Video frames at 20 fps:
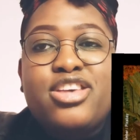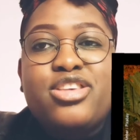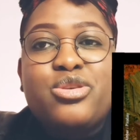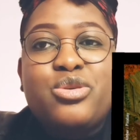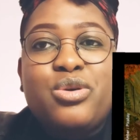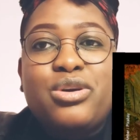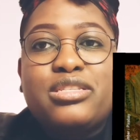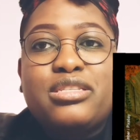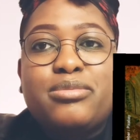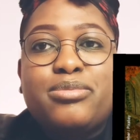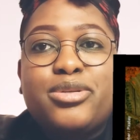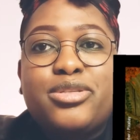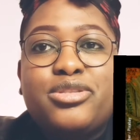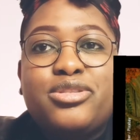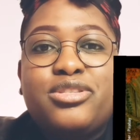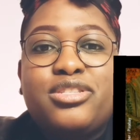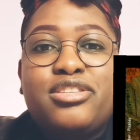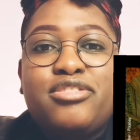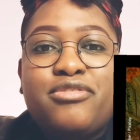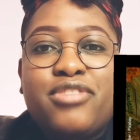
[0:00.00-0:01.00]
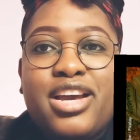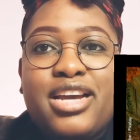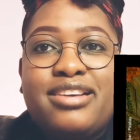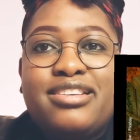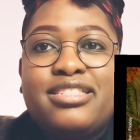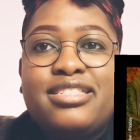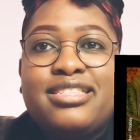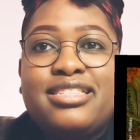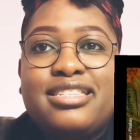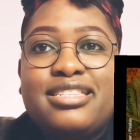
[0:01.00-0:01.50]
You are supposed to
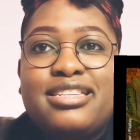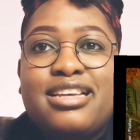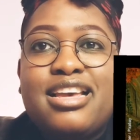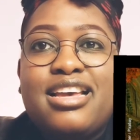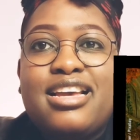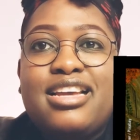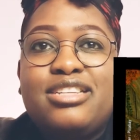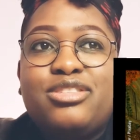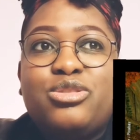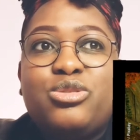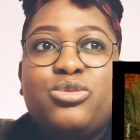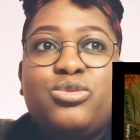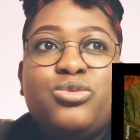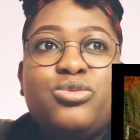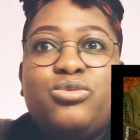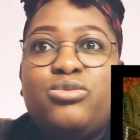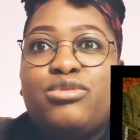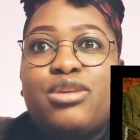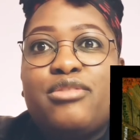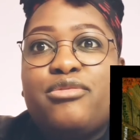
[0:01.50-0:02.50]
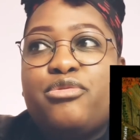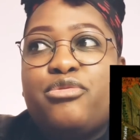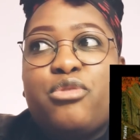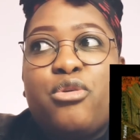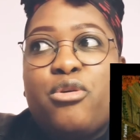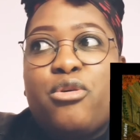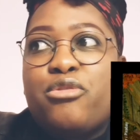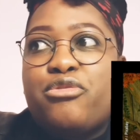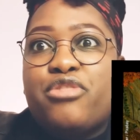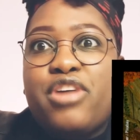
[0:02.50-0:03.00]
divide it into
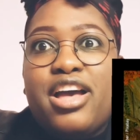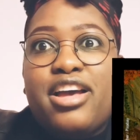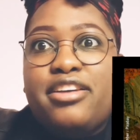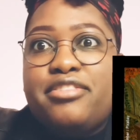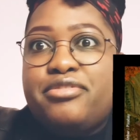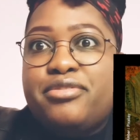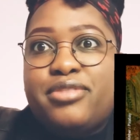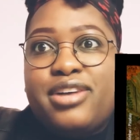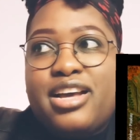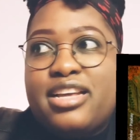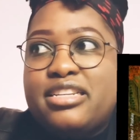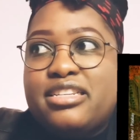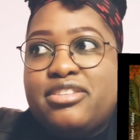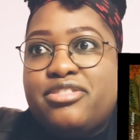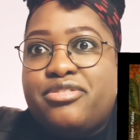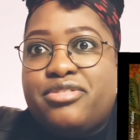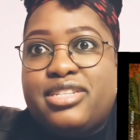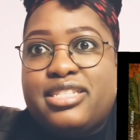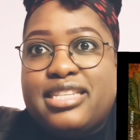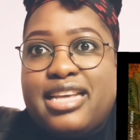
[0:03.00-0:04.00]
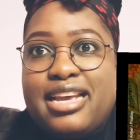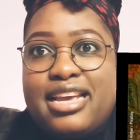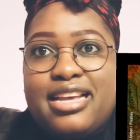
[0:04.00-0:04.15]
4 or 5 categories, I